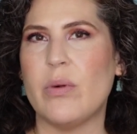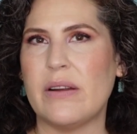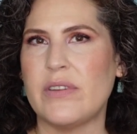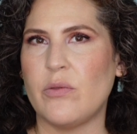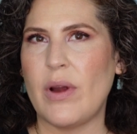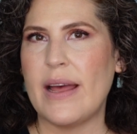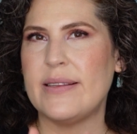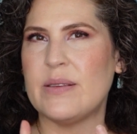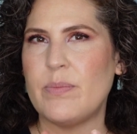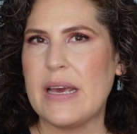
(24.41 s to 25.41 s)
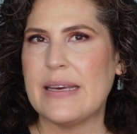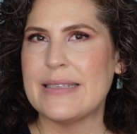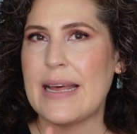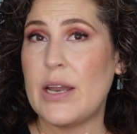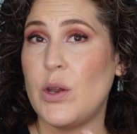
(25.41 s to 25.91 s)
but I've done reds,
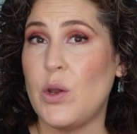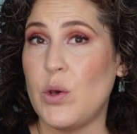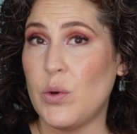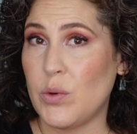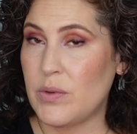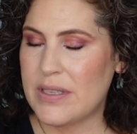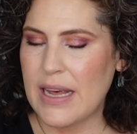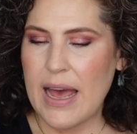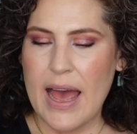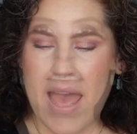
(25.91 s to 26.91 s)
pinks, and nudes.